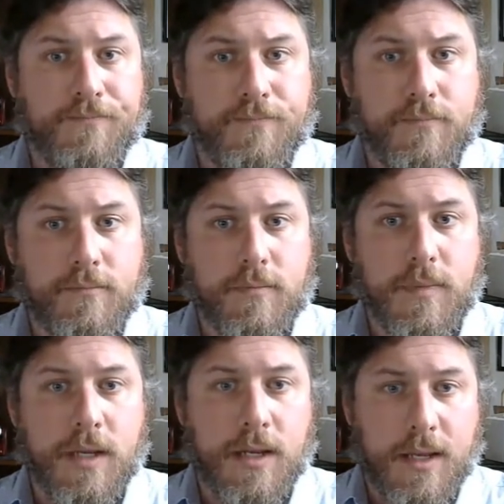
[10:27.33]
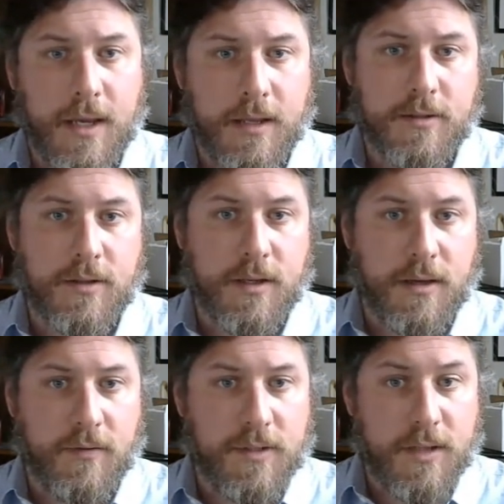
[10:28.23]
and again it's going to give us an
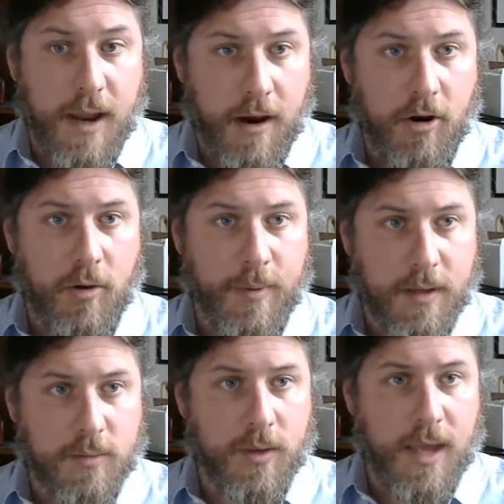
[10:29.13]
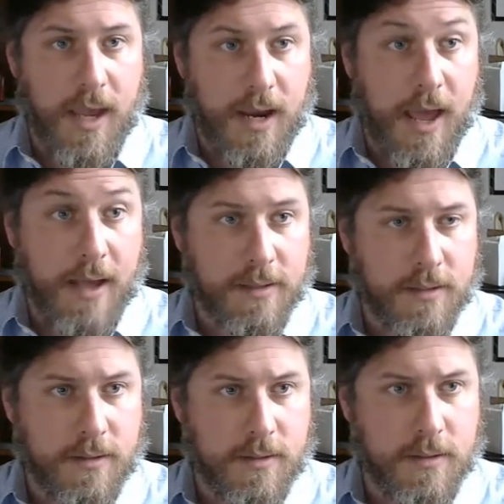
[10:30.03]
error because we can't access the C
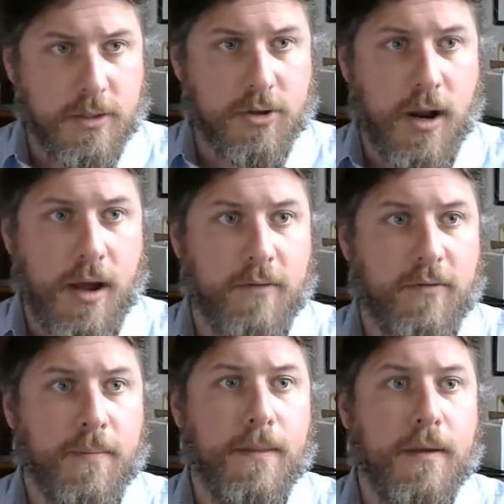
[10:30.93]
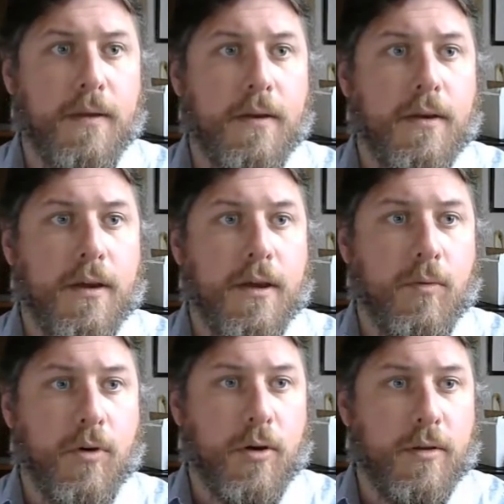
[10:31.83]
drive. And we'll go to
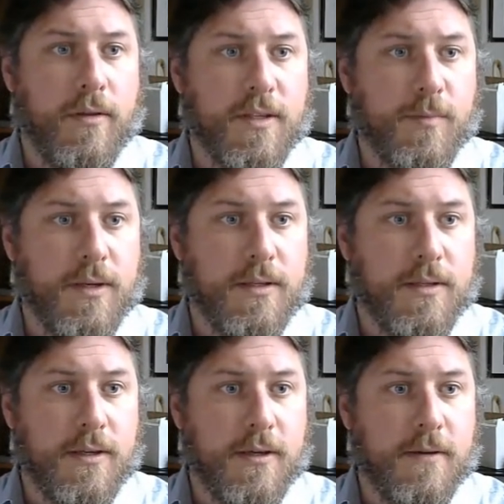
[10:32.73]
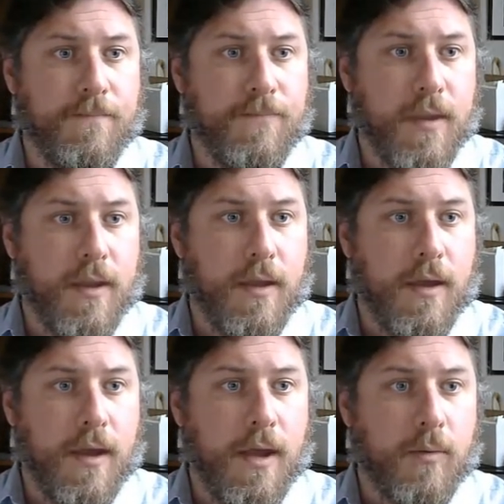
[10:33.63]
this PC and we'll
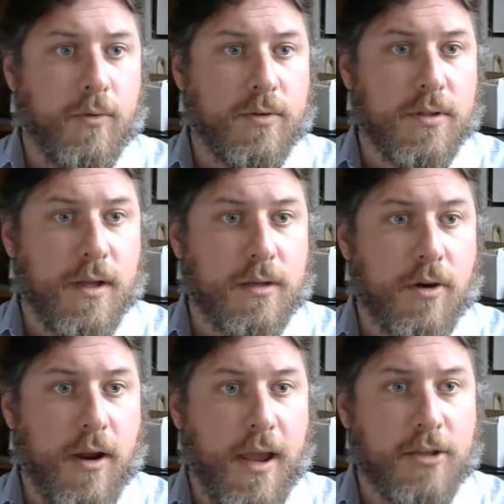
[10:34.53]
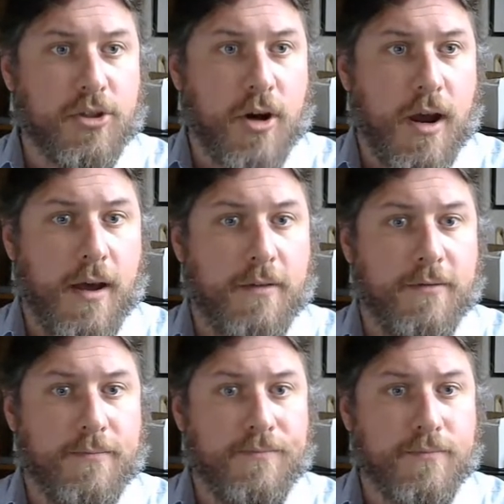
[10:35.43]
select our H drive,
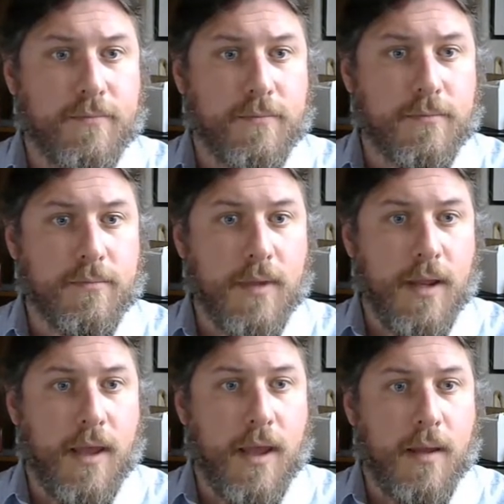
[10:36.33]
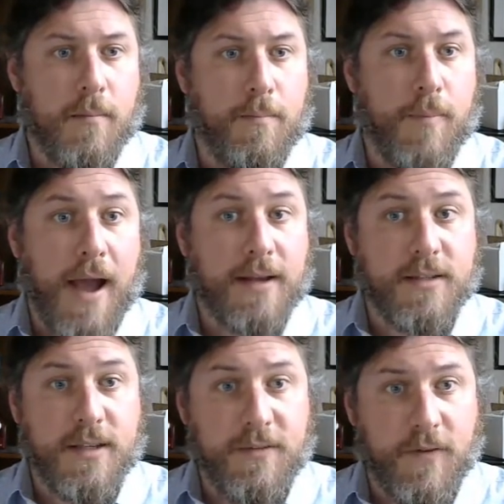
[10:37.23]
and by
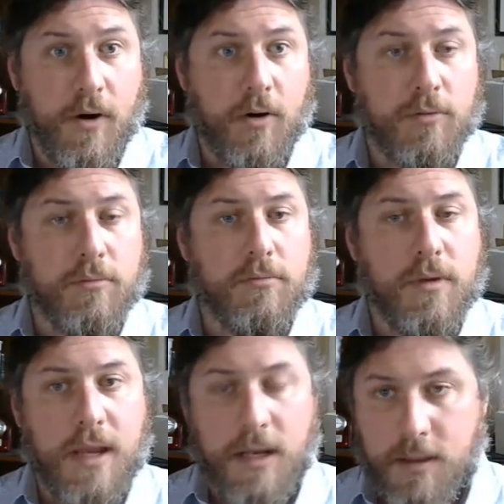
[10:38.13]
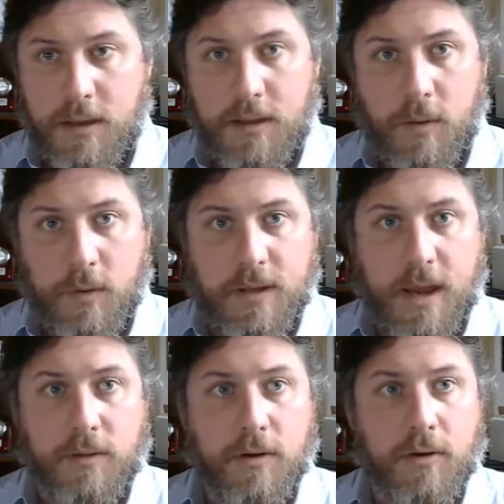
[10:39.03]
default anything that we download
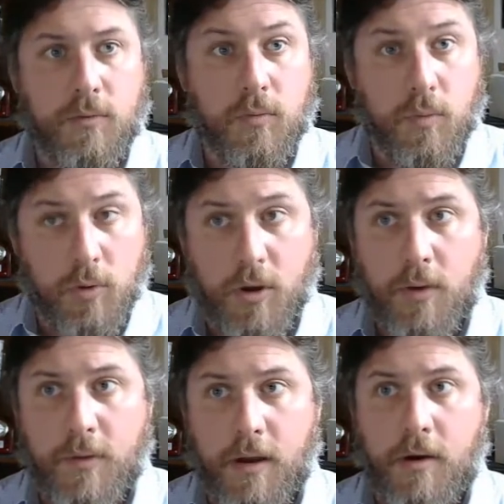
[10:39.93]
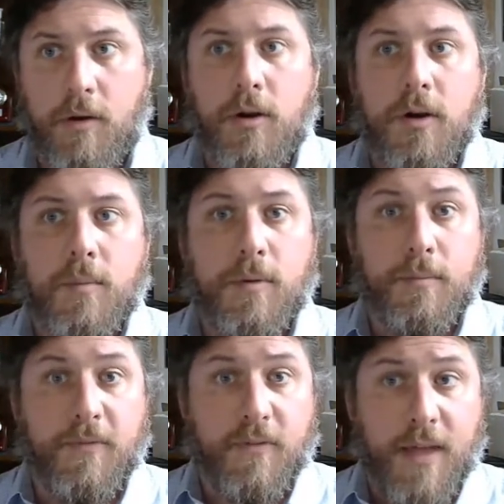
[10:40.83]
will go there. But for that
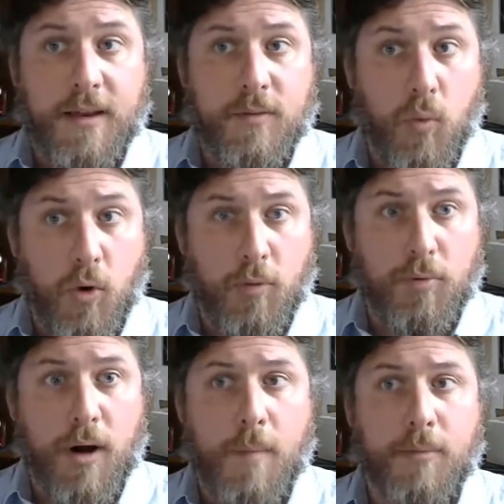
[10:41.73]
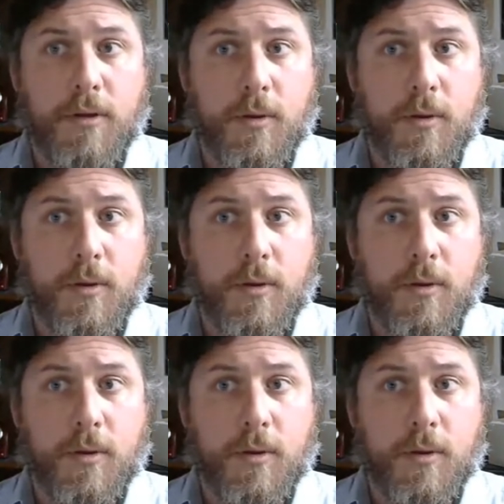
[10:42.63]
to work properly, we have to